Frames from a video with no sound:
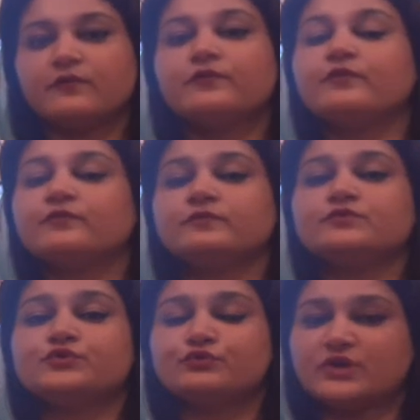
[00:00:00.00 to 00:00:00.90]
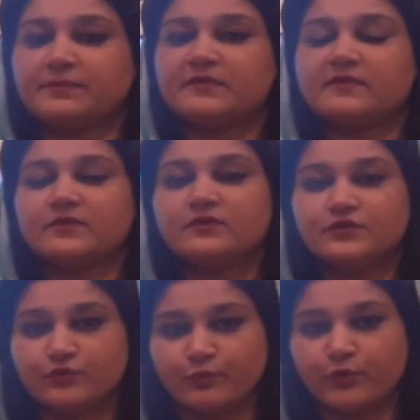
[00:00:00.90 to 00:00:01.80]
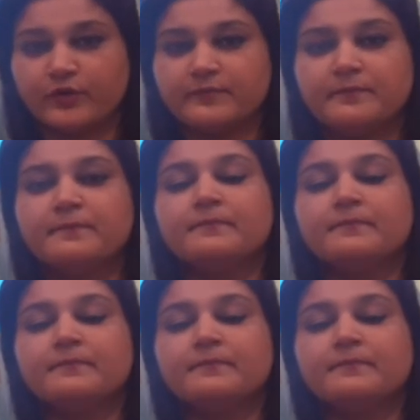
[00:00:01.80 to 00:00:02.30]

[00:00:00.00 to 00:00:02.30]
of two chapters and two poems.